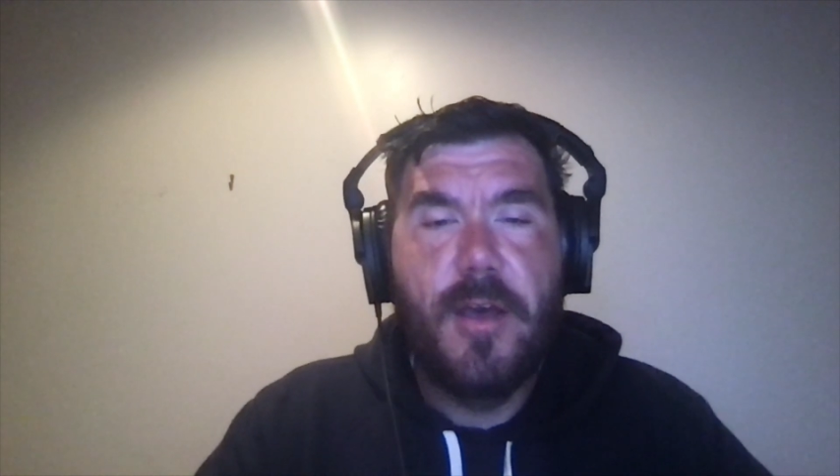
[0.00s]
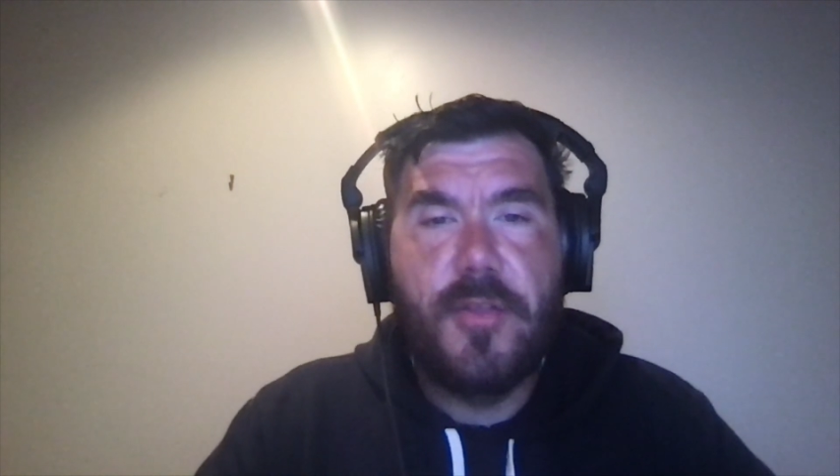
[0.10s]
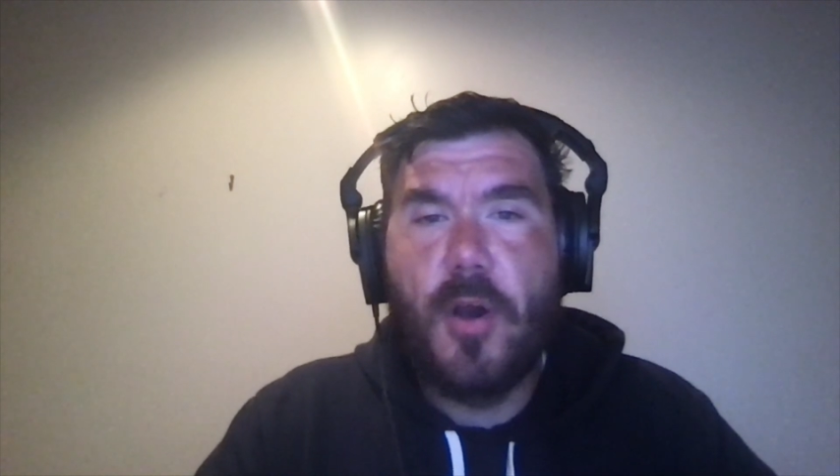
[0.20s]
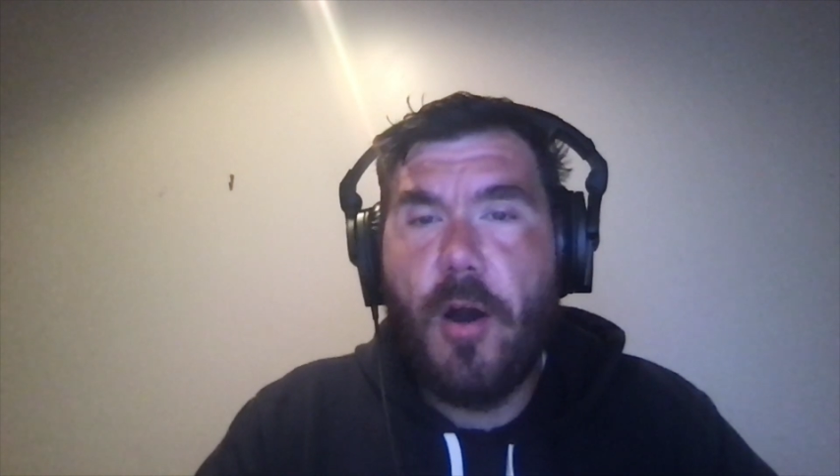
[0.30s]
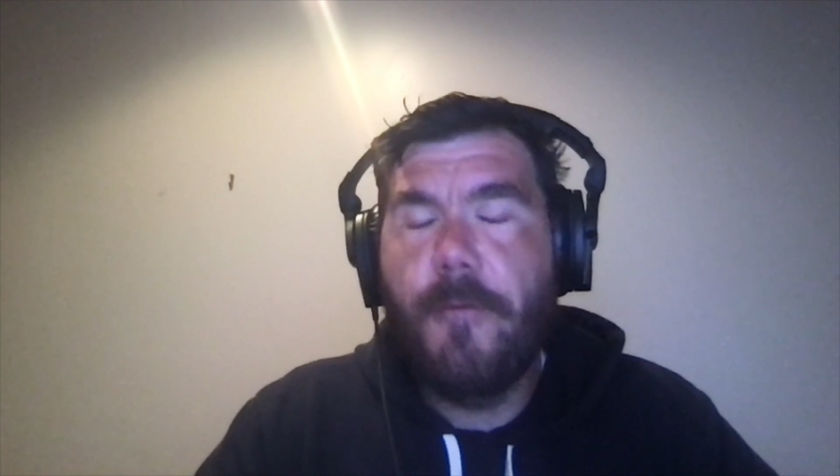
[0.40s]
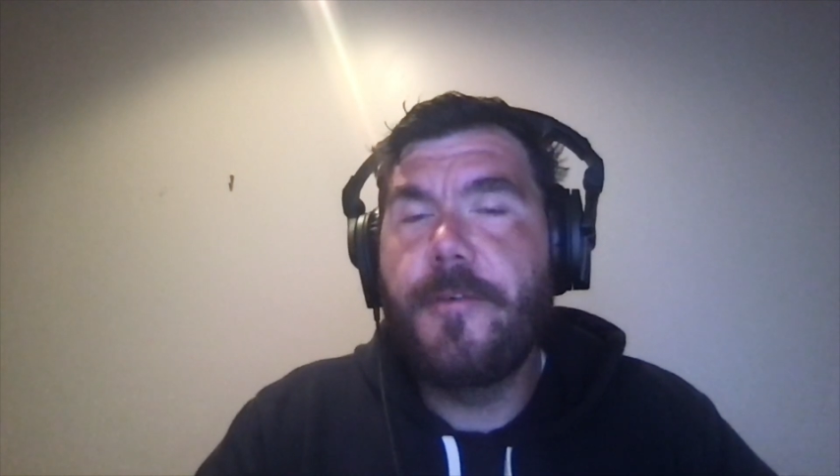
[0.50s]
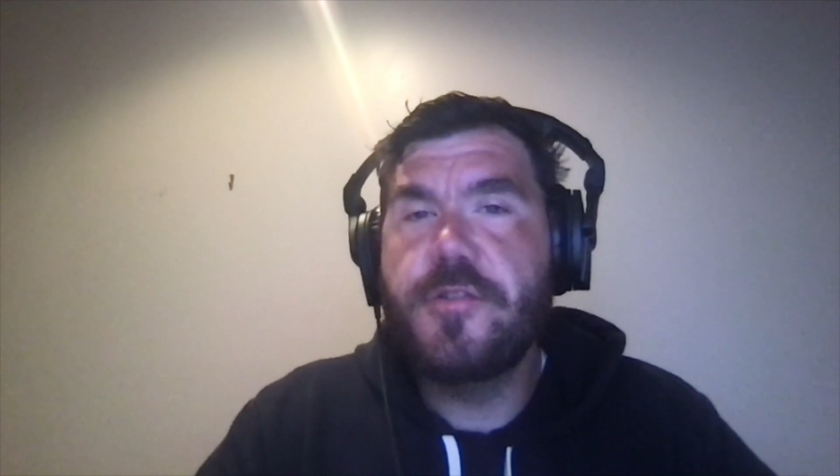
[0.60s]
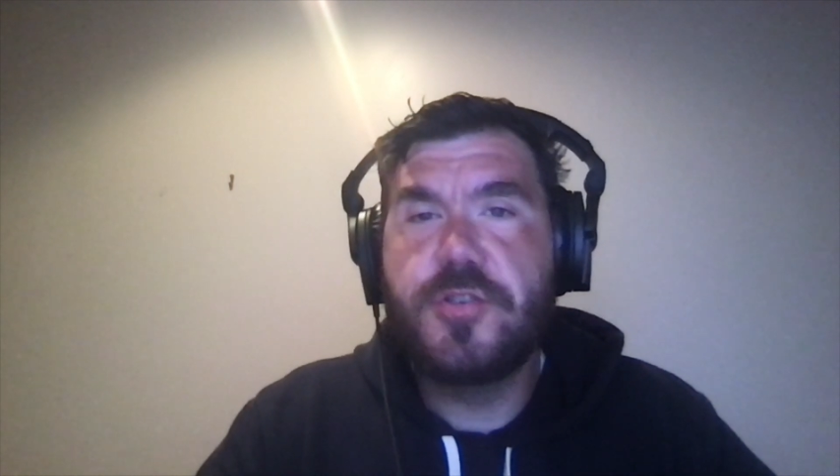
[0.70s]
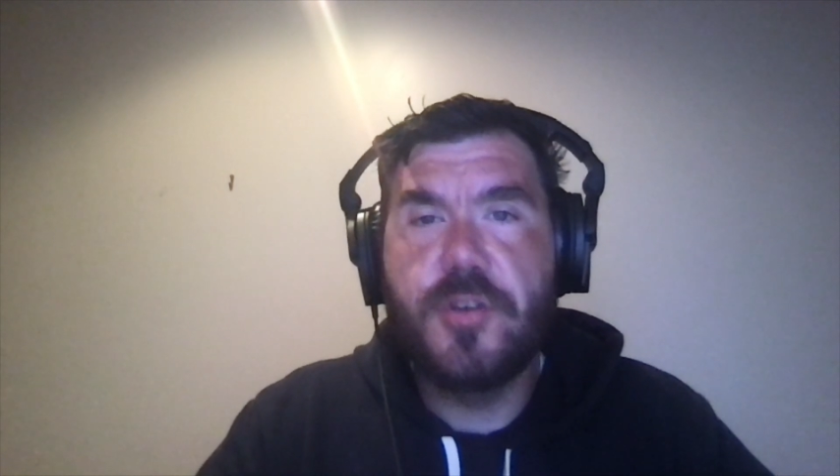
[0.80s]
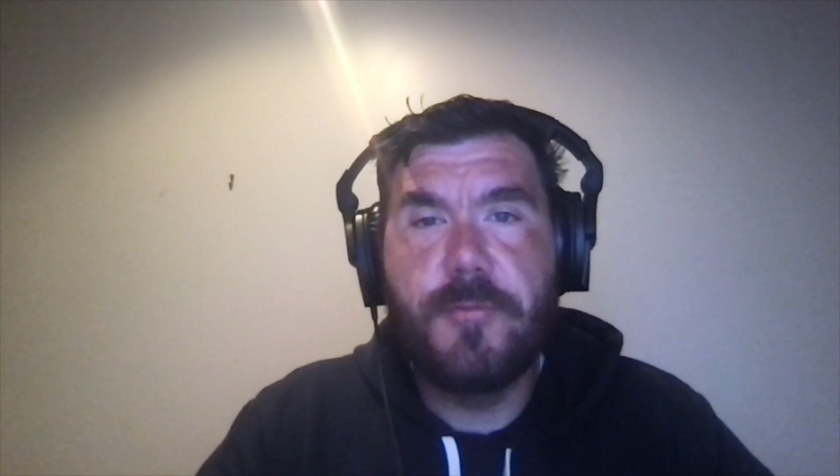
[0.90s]
The
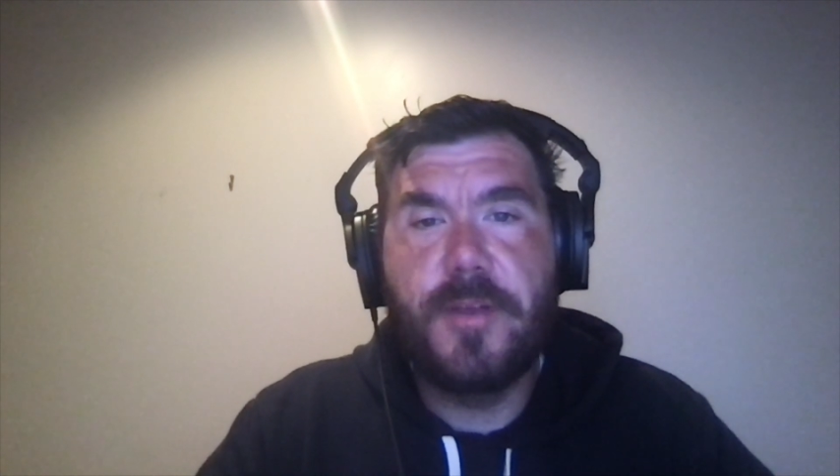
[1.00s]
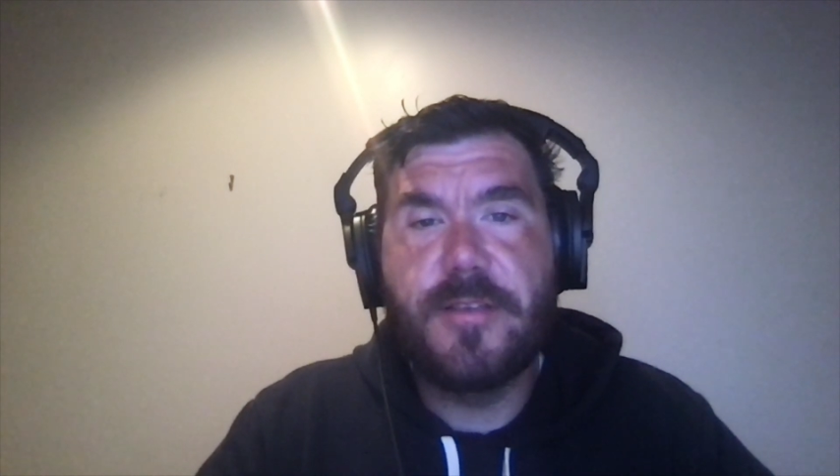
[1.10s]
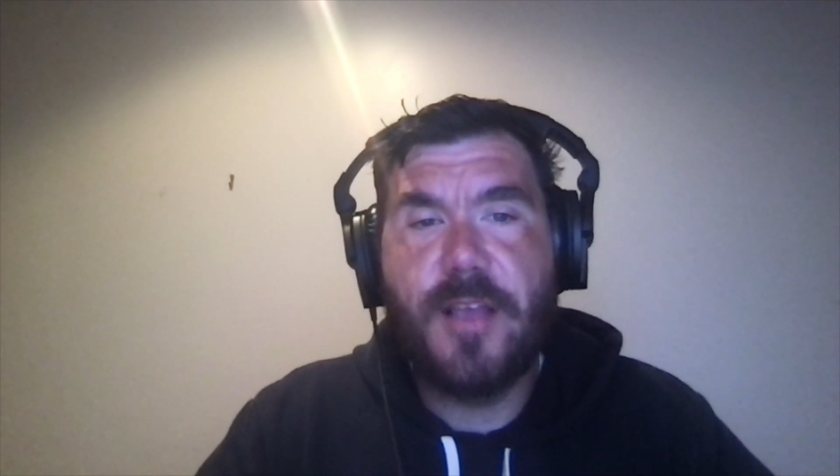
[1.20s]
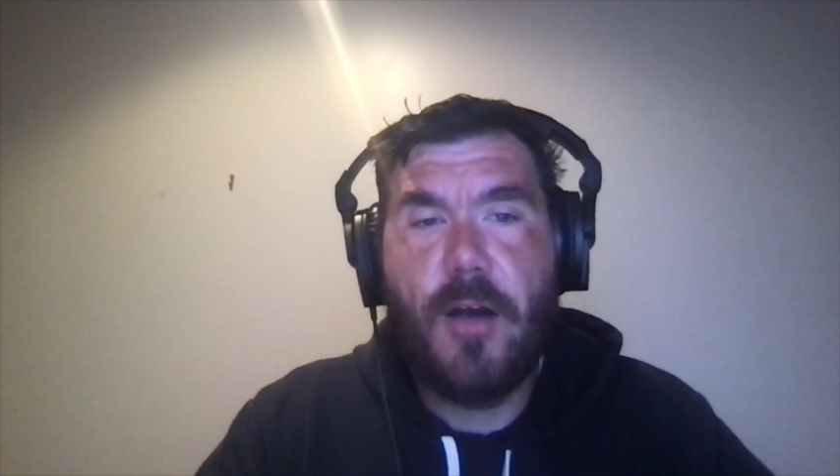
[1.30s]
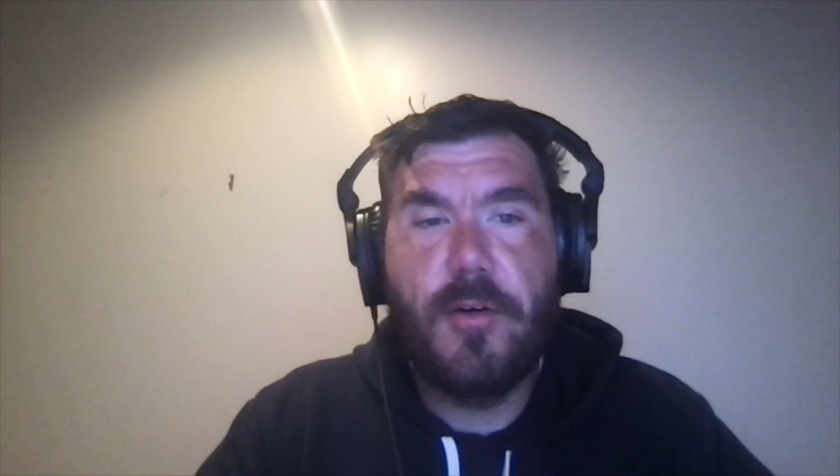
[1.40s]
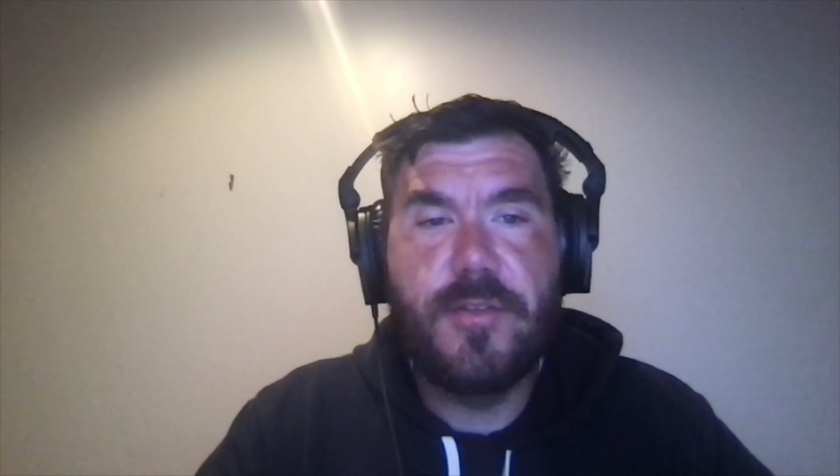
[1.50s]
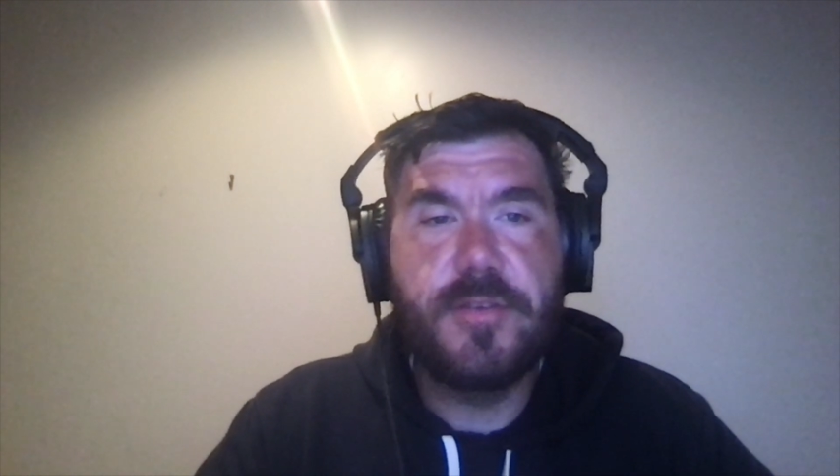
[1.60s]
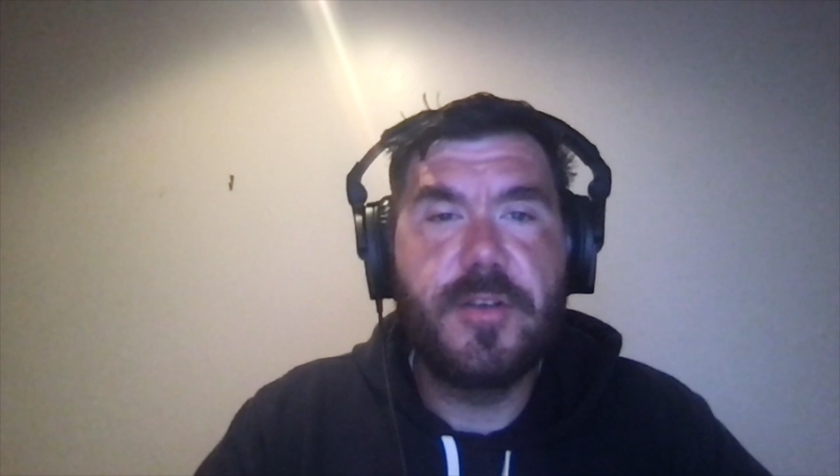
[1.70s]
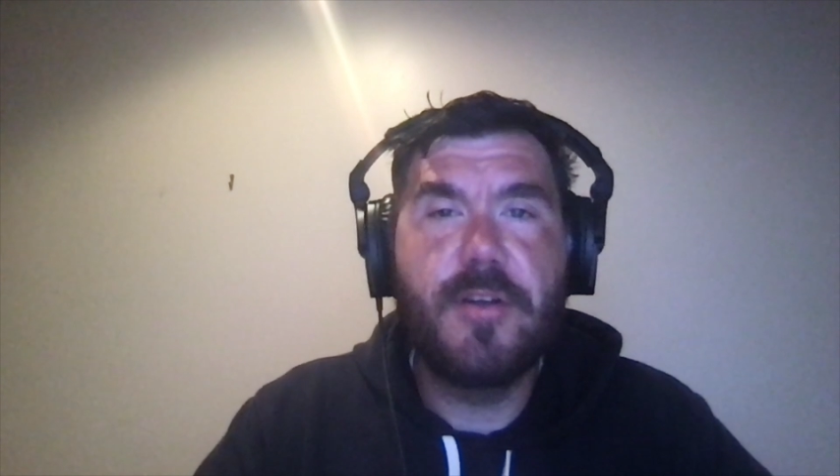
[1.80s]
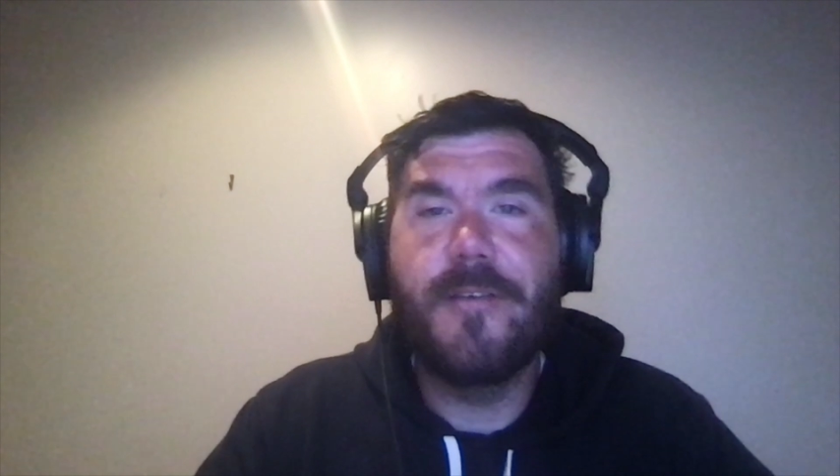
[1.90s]
offense should be solid
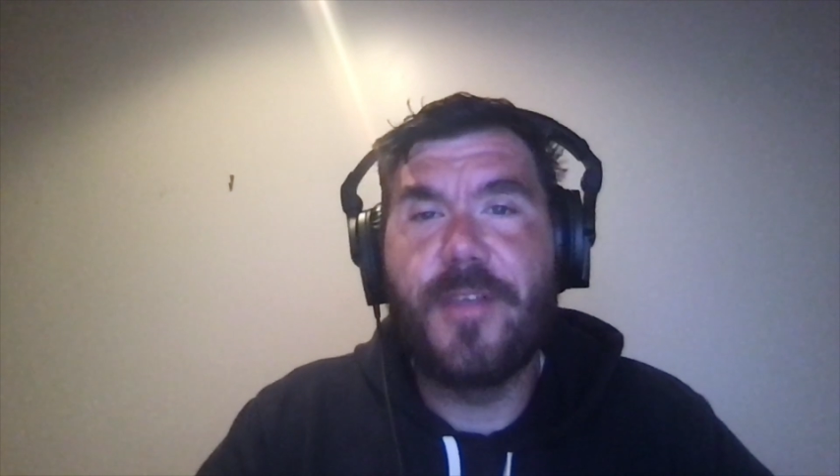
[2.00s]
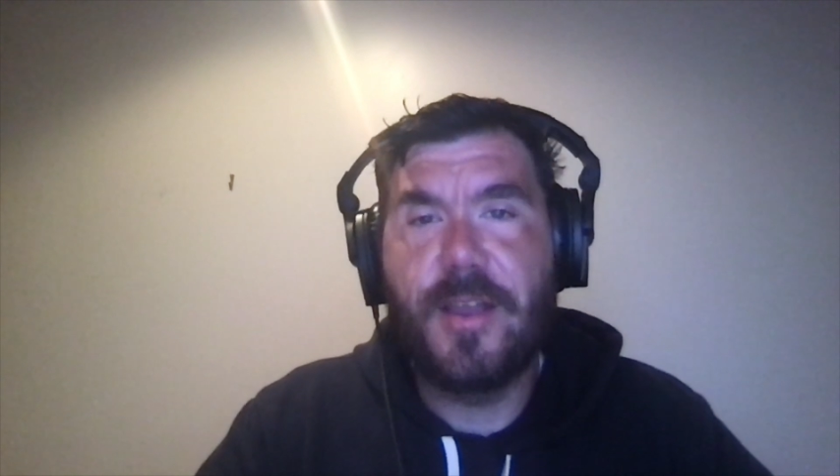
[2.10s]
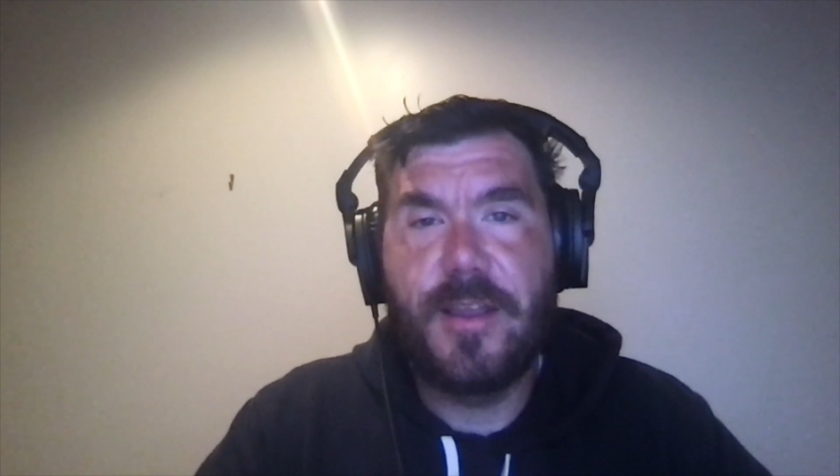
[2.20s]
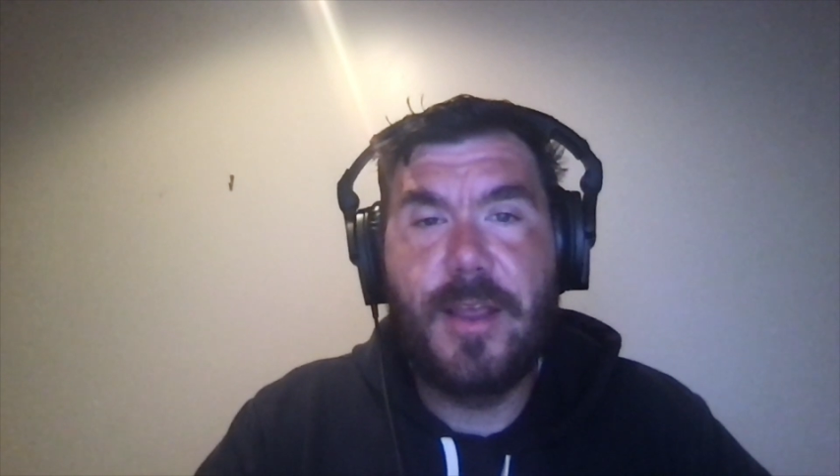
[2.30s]
this year if they can